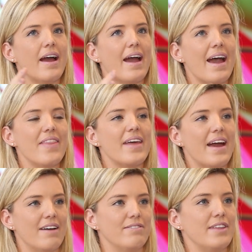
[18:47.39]
and they
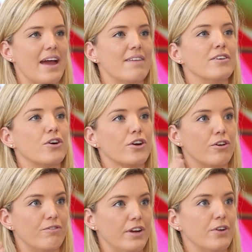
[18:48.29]
haven't got
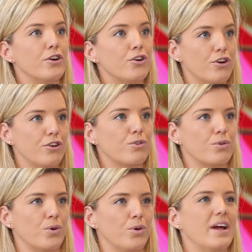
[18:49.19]
a very good
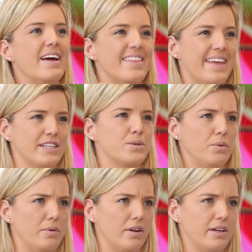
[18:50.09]
crawl, that's
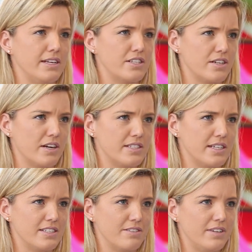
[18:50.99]
when we need to start to
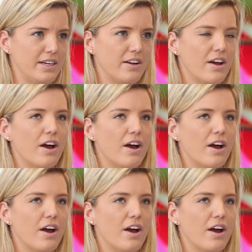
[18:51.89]
intervene.